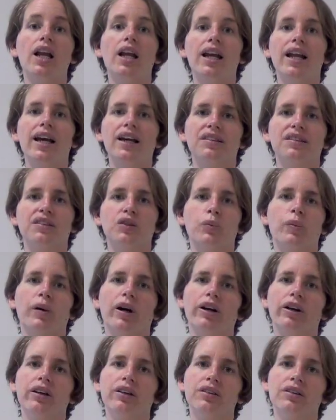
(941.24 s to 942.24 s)
Last
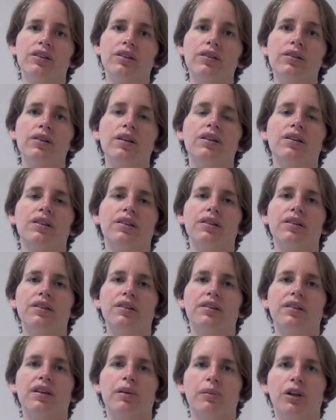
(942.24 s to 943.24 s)
part,
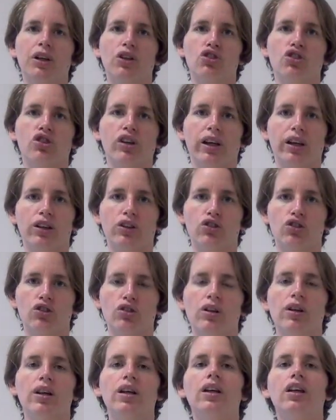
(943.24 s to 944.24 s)
systemic
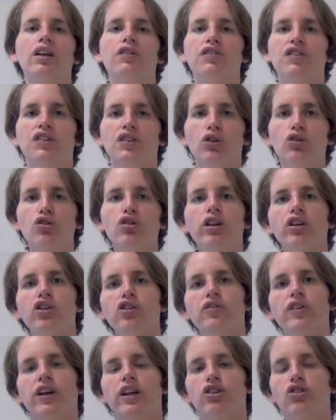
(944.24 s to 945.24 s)
change. If social
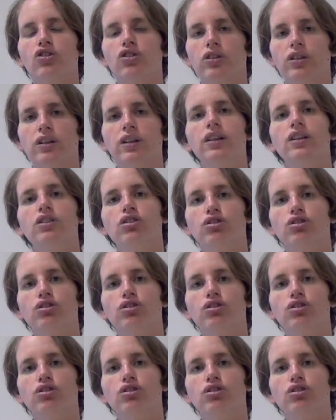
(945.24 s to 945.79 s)
innovation